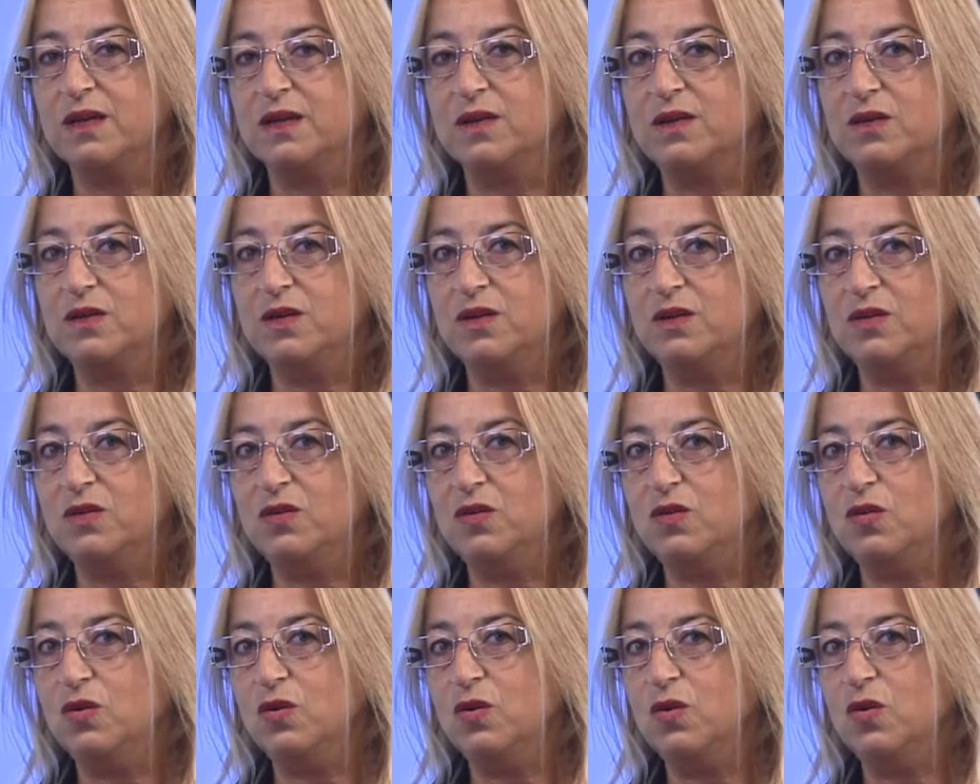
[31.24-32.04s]

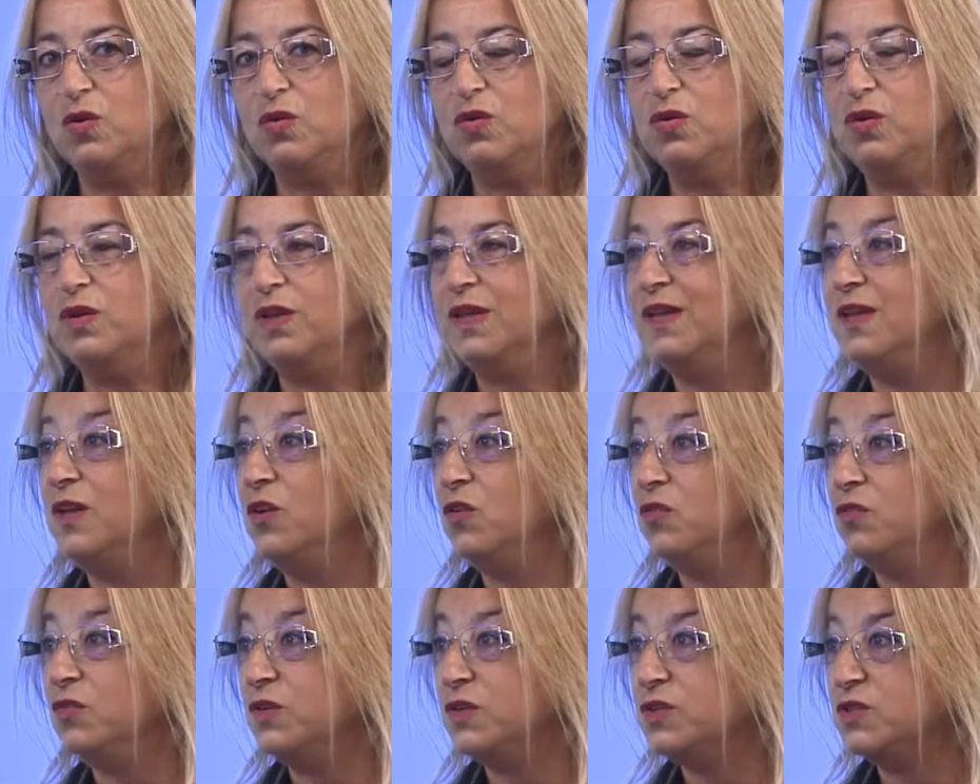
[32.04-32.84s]
You know, the
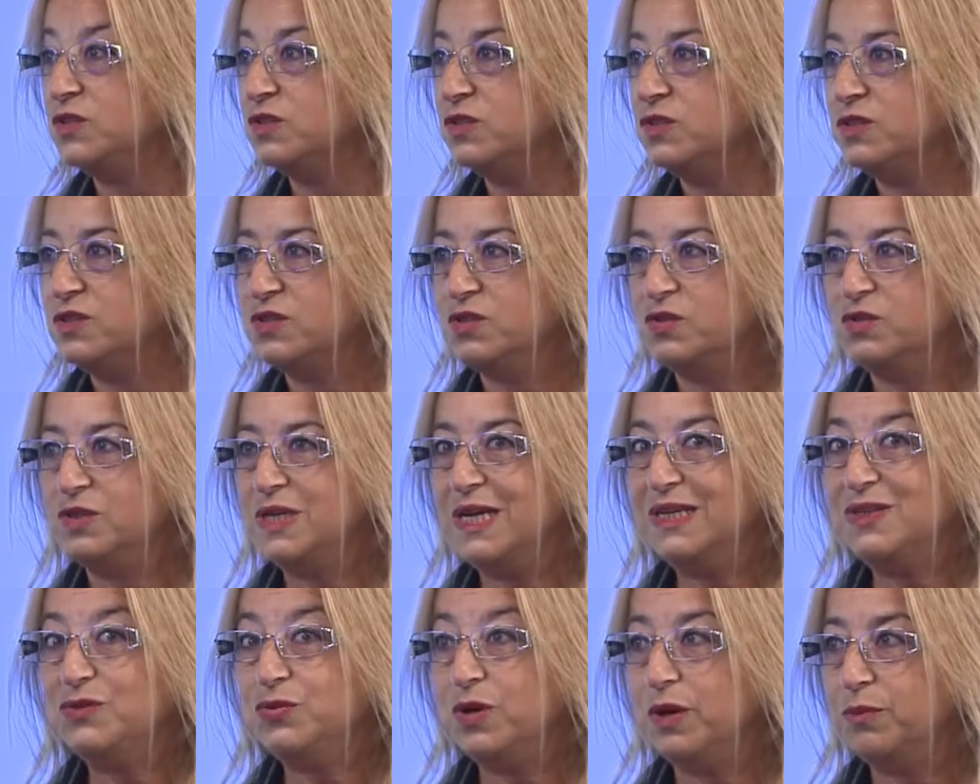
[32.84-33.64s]
innovation is a
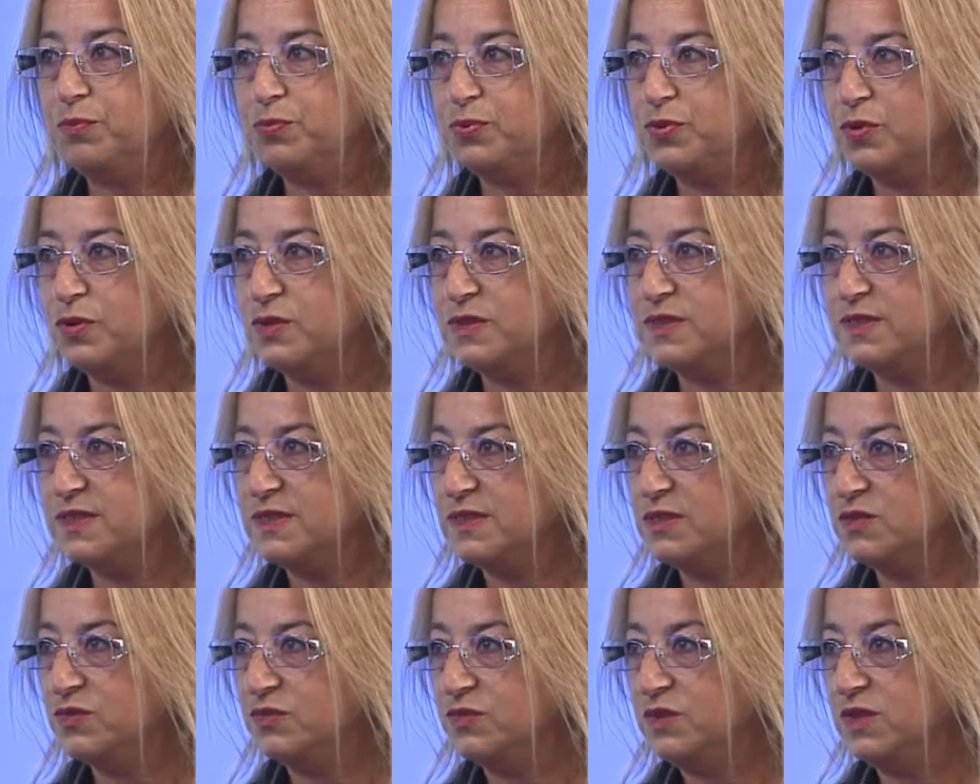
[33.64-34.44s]
natural
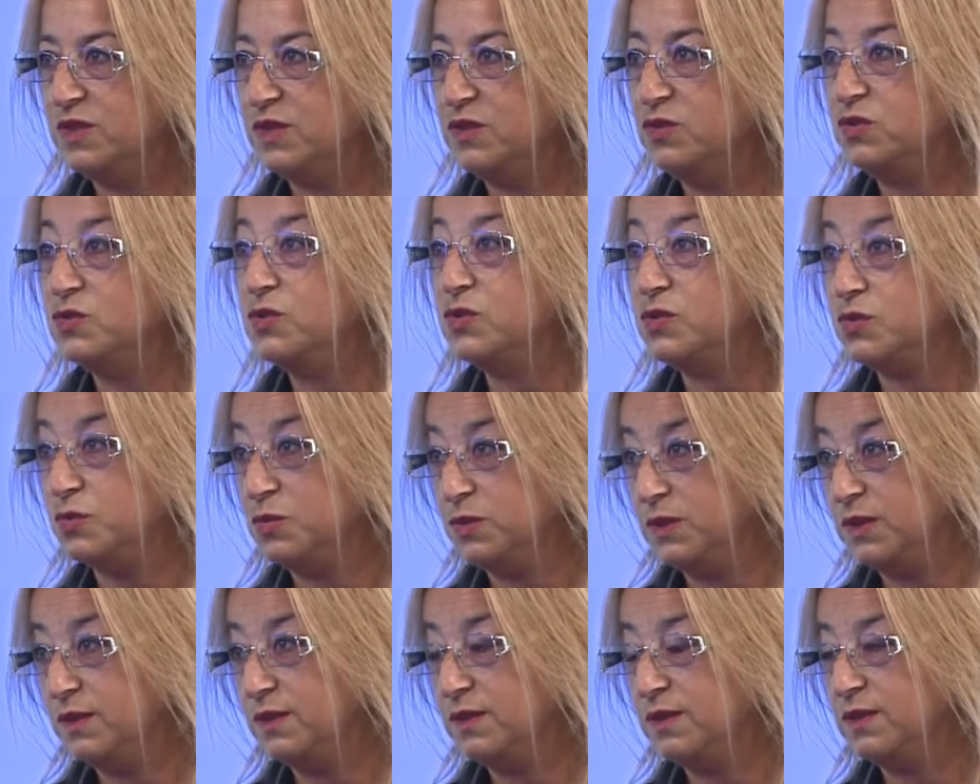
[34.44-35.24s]
process of the
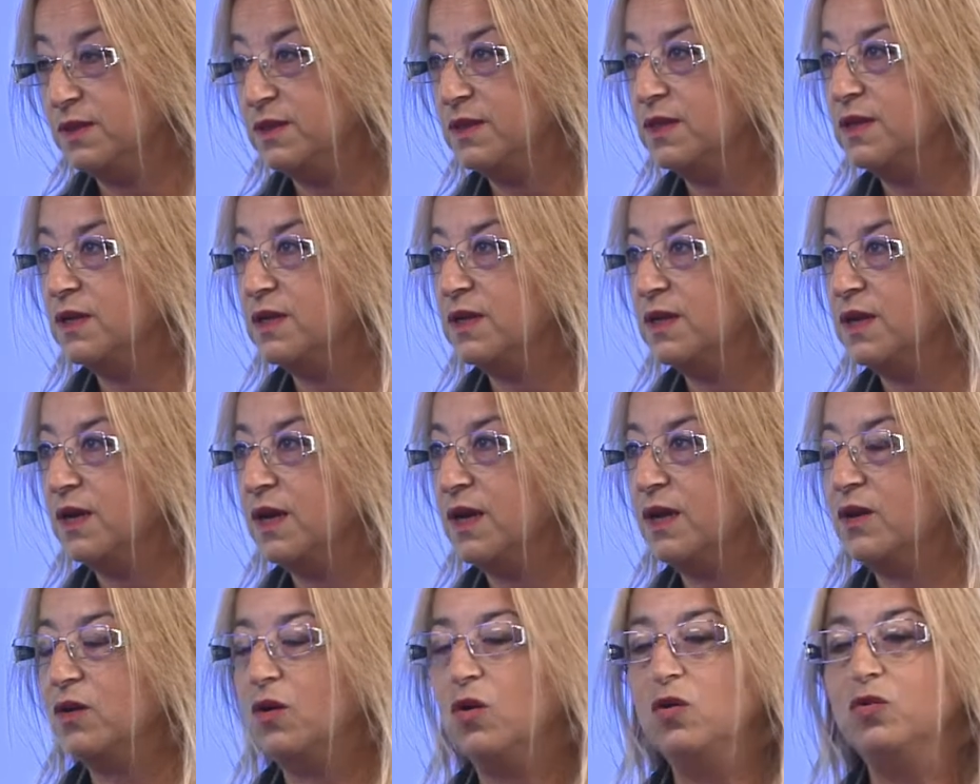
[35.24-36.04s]
industry.
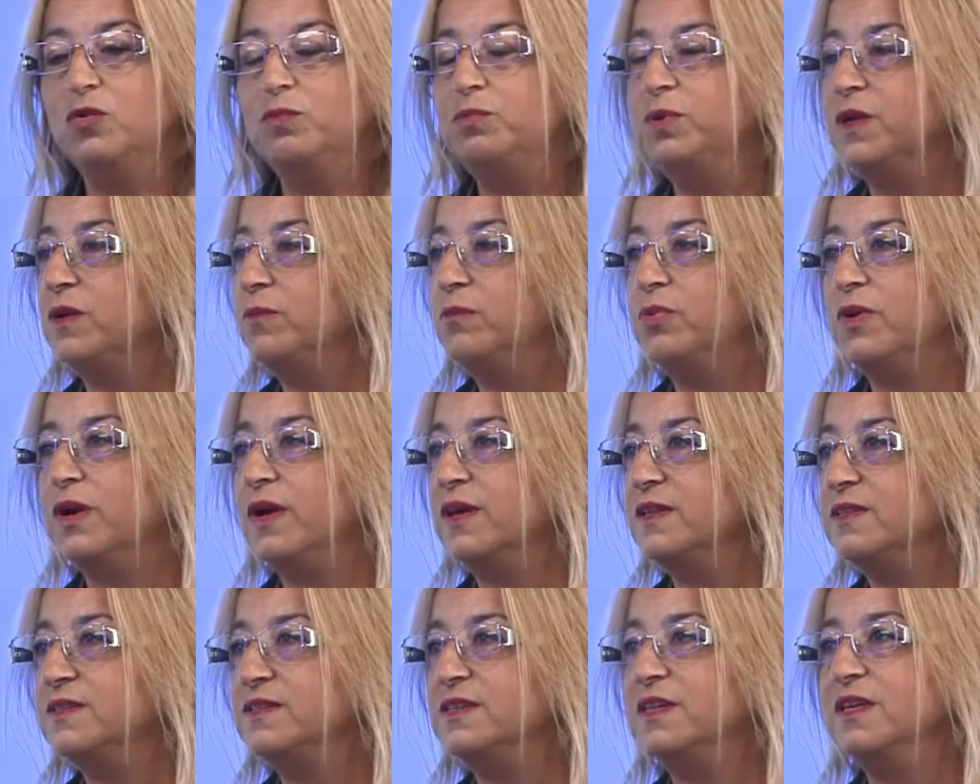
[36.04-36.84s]
And all the big
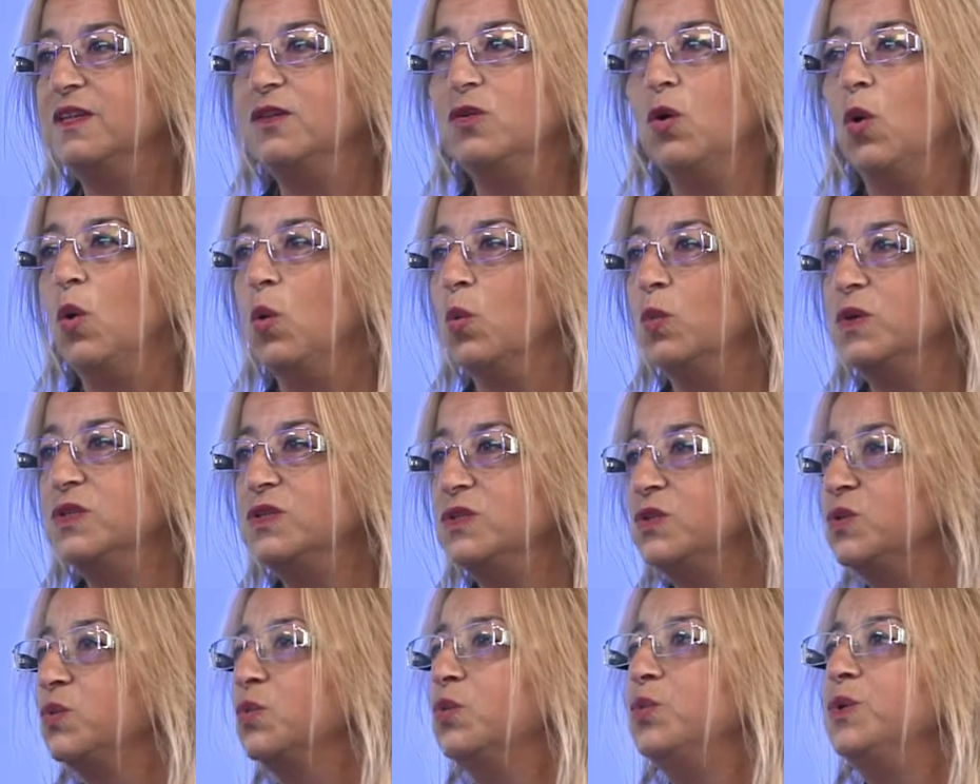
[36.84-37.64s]
brands need
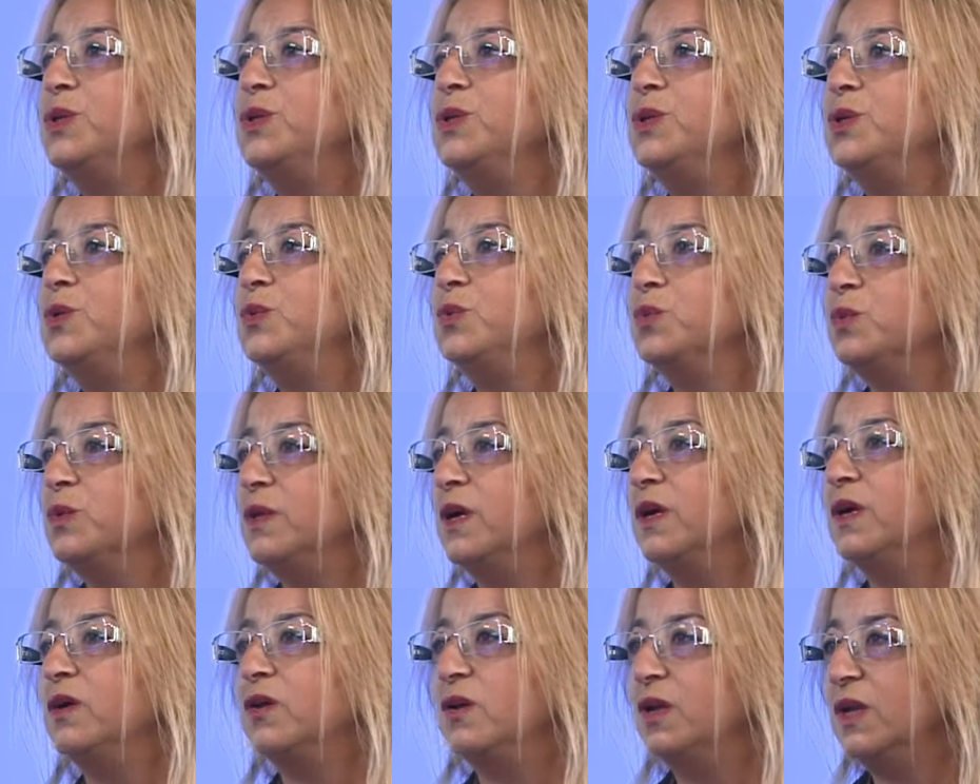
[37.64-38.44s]
always to renew
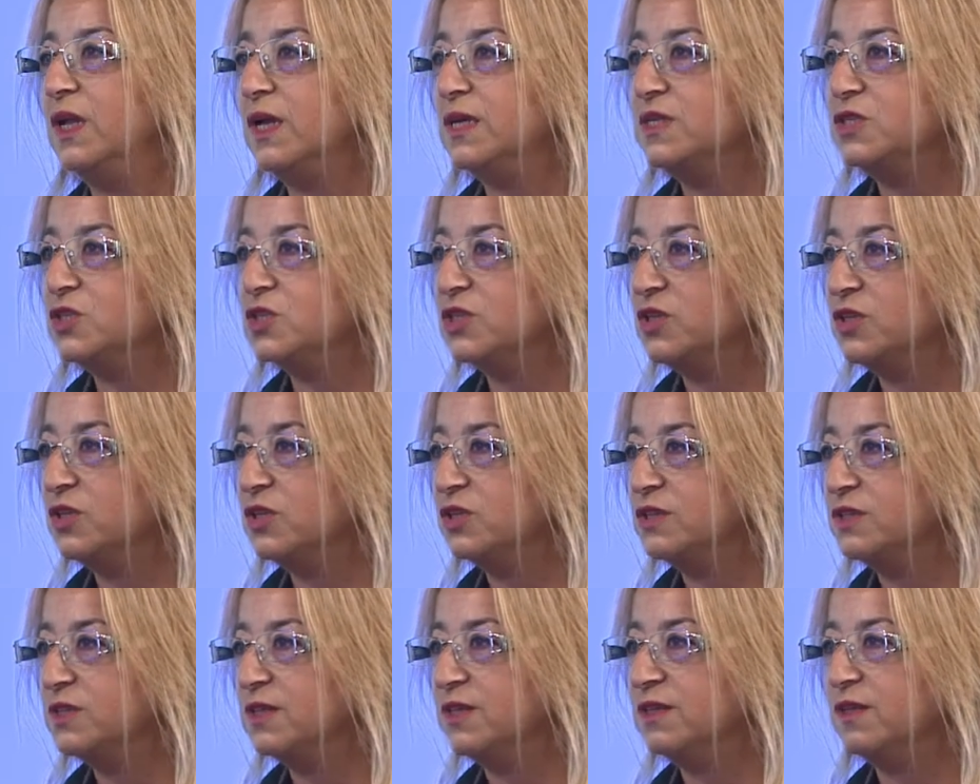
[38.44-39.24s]
their
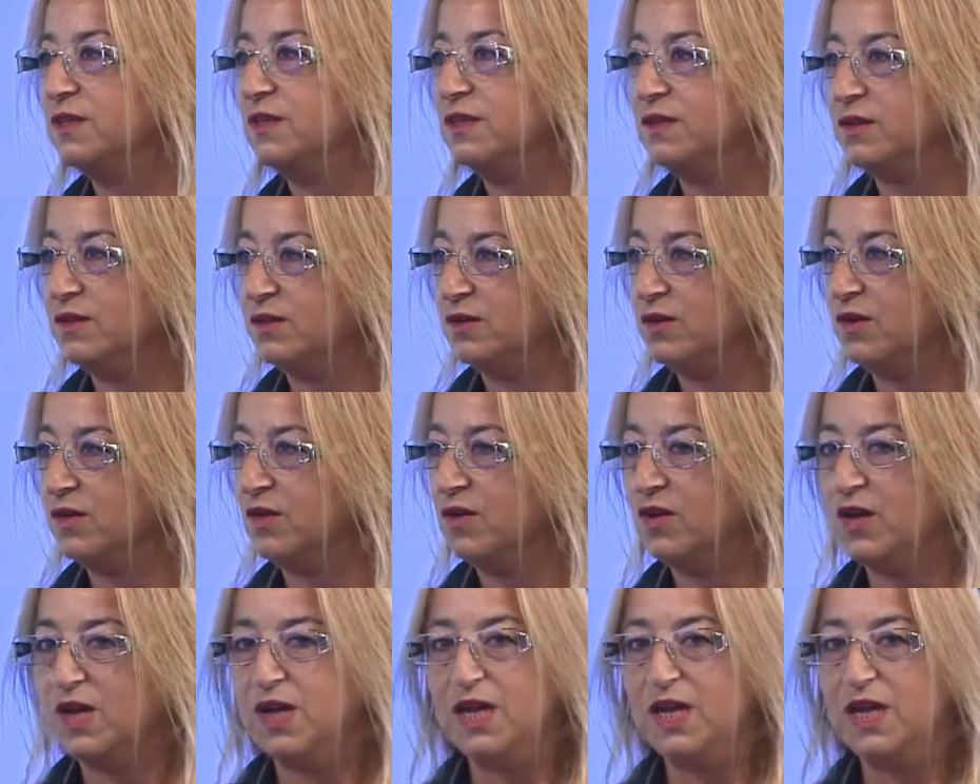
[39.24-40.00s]
collections and, you know.